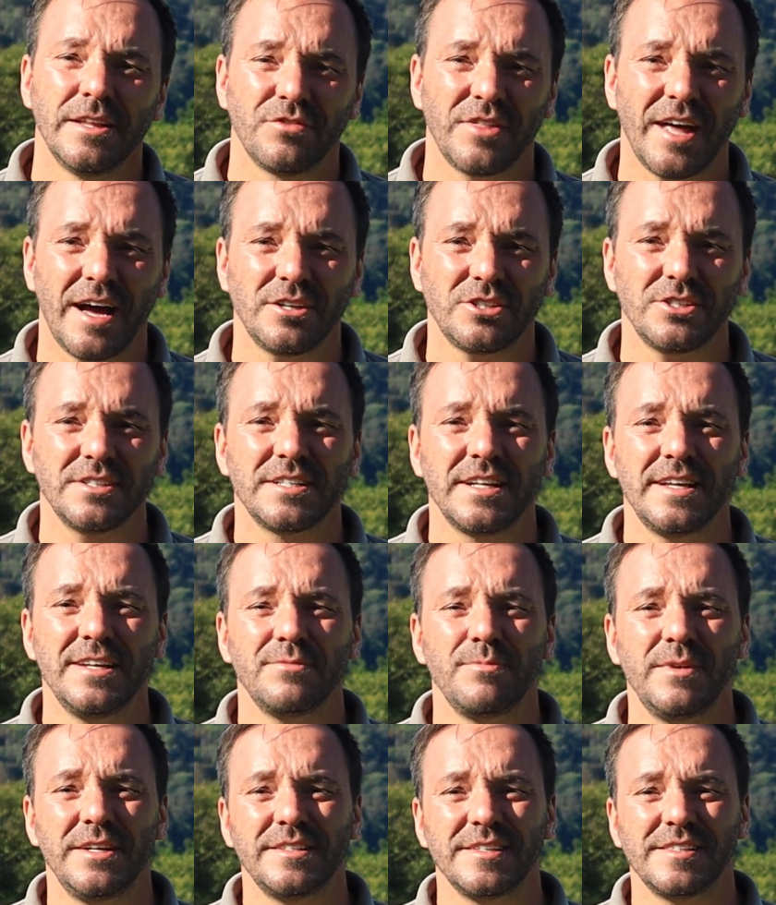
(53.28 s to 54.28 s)
That just
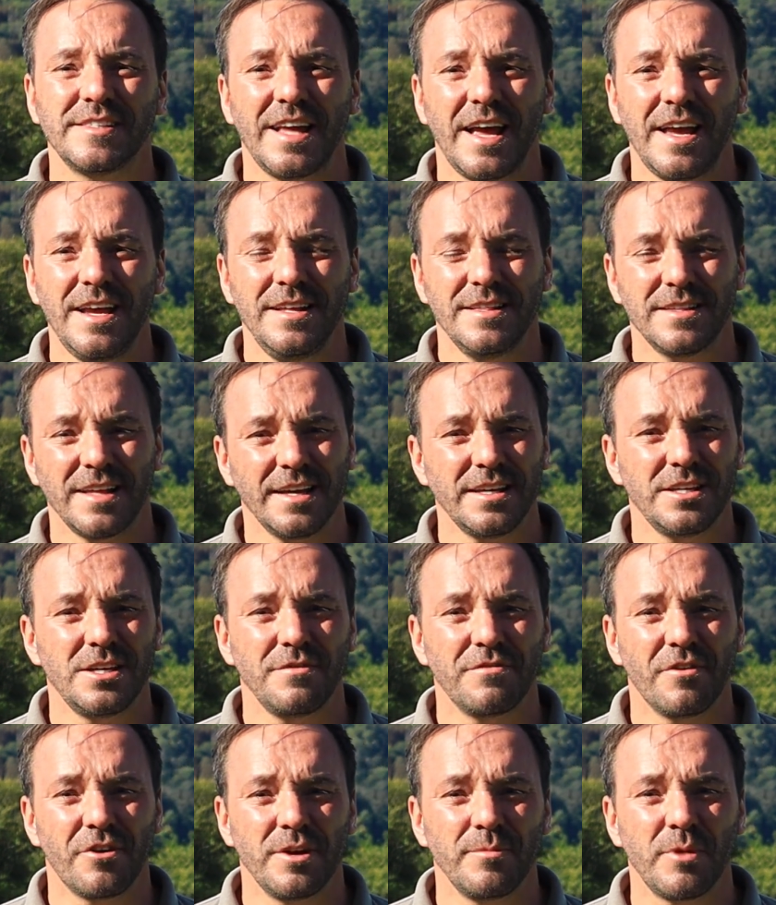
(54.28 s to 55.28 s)
leaves me to say thank
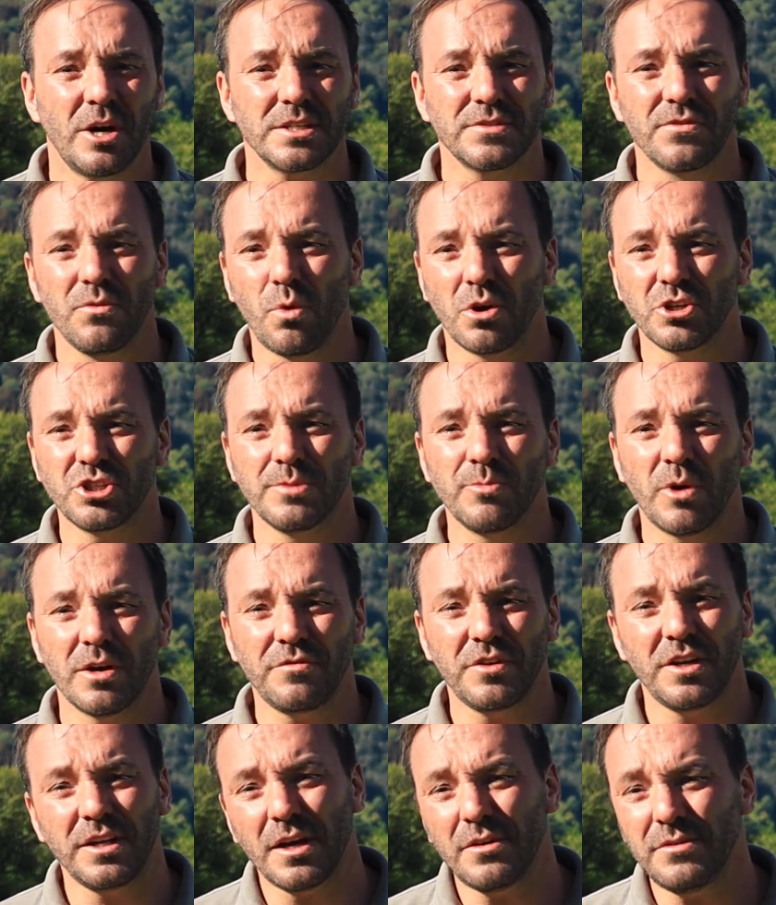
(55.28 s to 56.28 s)
you very much for watching my
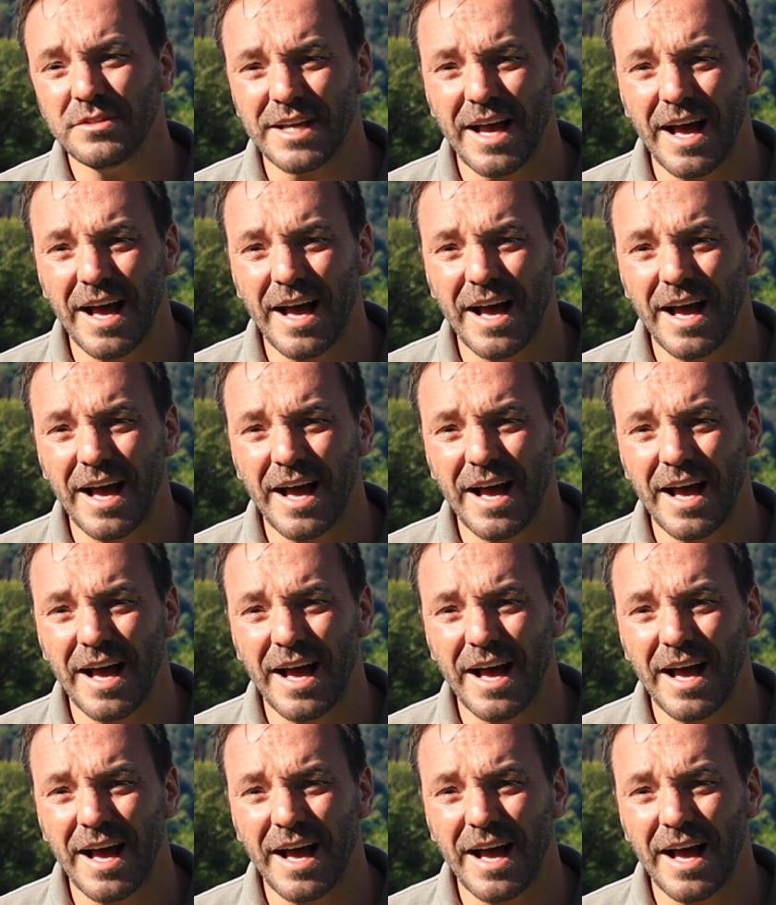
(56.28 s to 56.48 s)
videos.